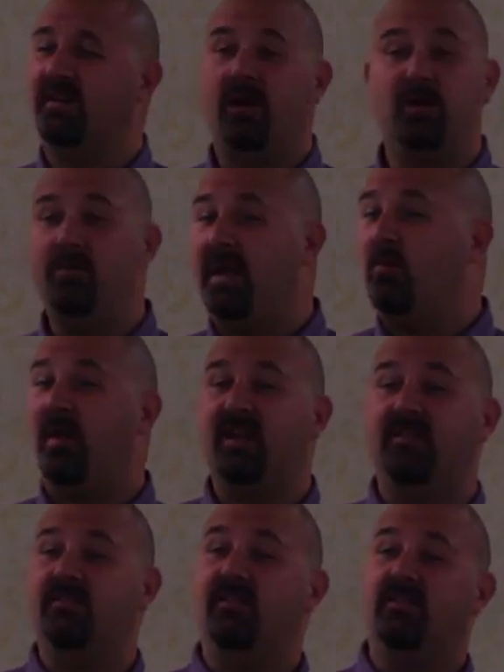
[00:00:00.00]
Now, you may
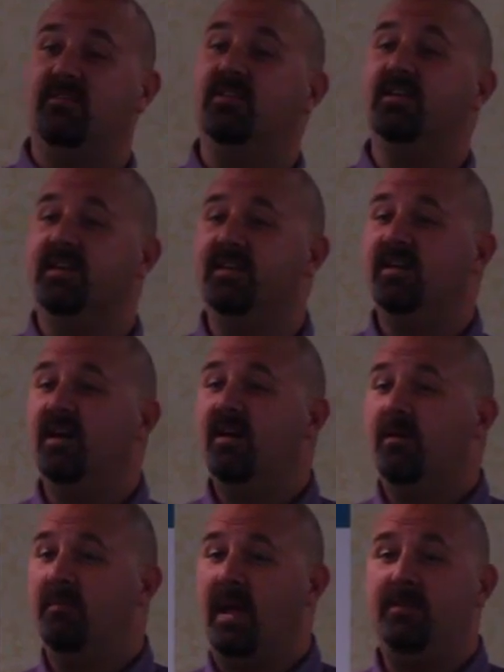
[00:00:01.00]
want it to look good.
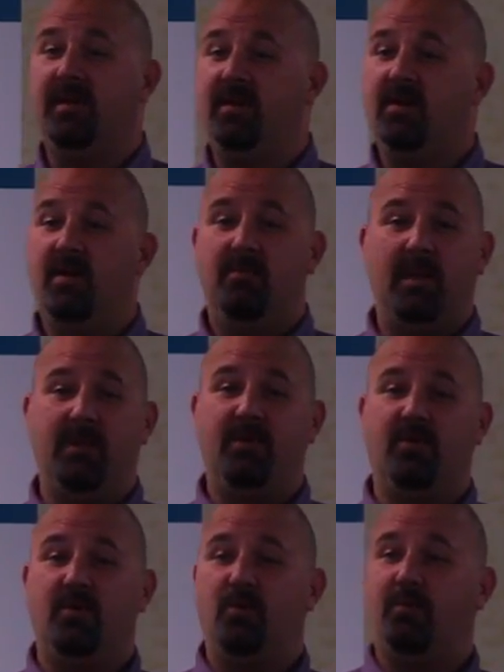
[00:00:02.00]
Maybe
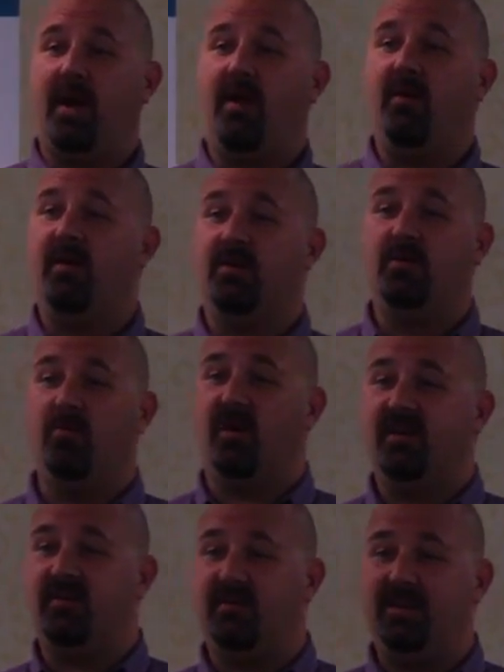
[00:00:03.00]
you're a new parent and you
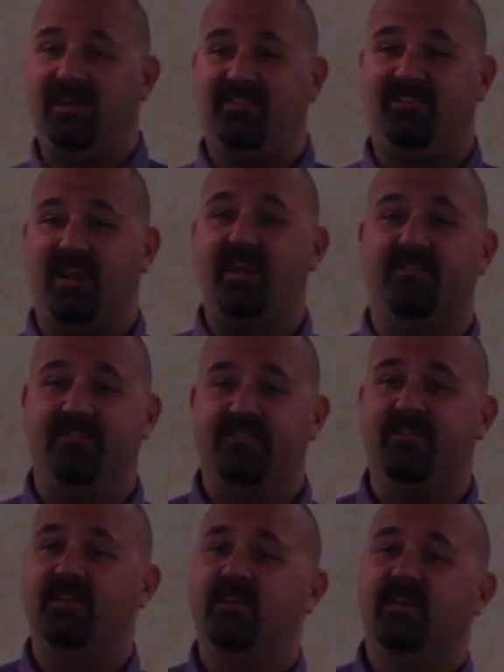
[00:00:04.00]
wanted to be
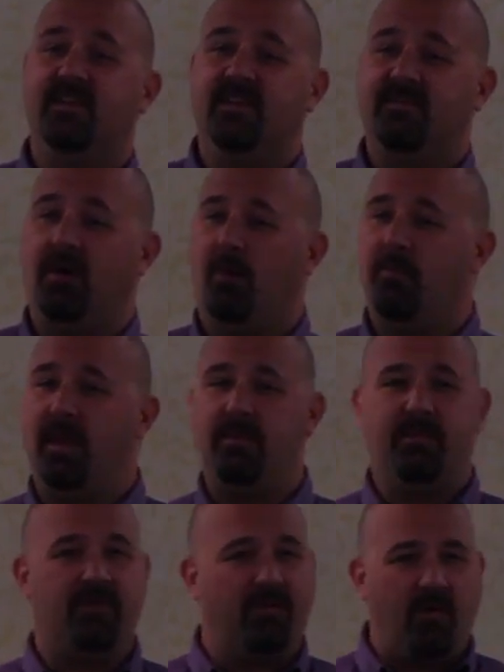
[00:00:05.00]
safe.
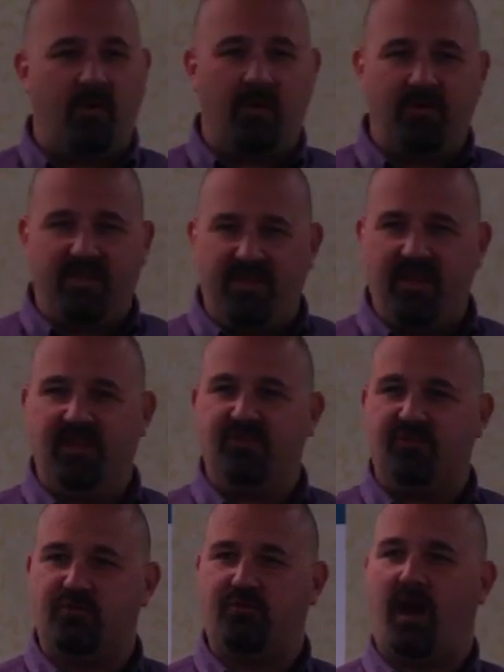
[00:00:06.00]
Maybe there are
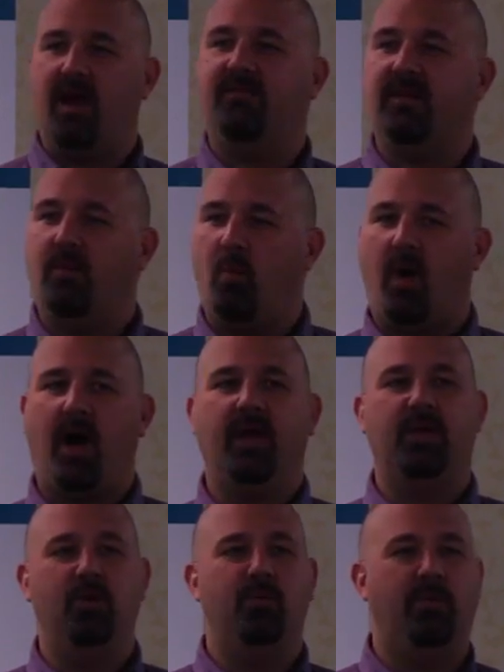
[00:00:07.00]
things driving
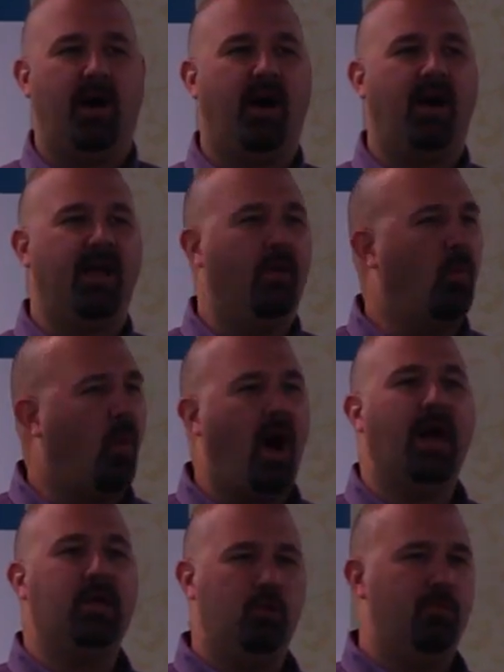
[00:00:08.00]
what you buy and
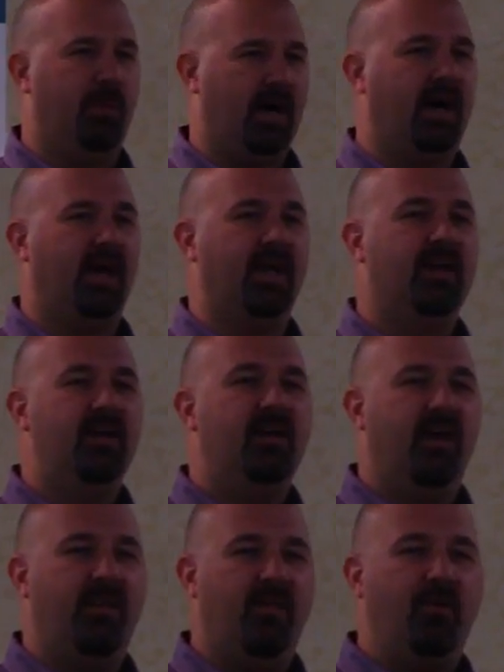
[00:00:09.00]
why you buy.
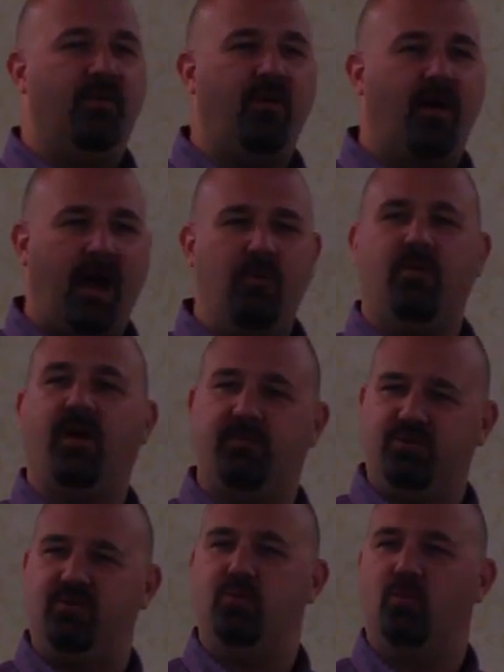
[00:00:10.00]
And there are
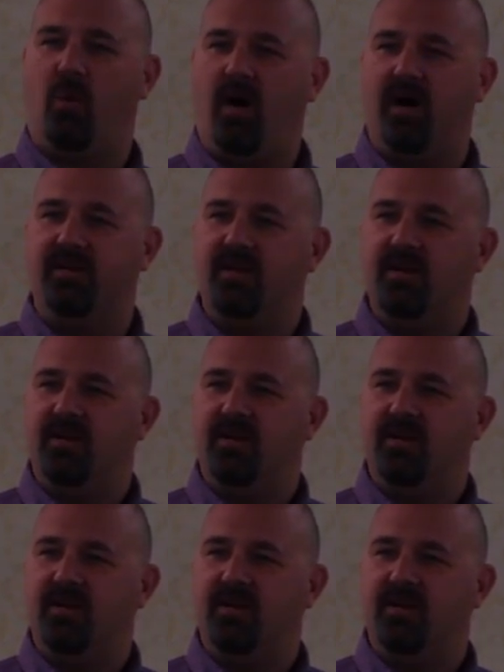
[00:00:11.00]
outcomes you want.